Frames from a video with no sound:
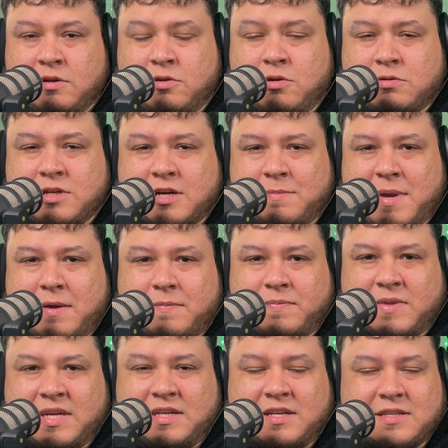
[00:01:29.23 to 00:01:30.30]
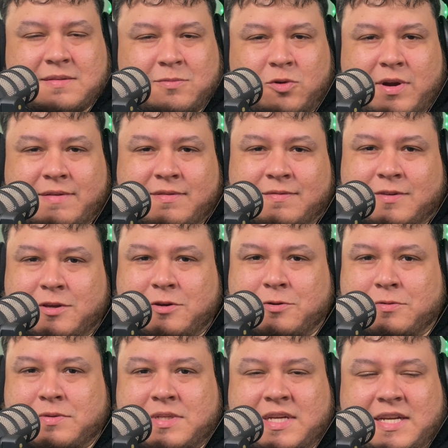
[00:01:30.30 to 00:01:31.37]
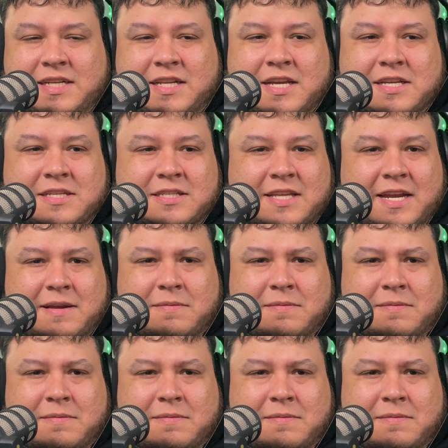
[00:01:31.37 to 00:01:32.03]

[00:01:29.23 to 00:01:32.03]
go check him out. He does some great reviews. He does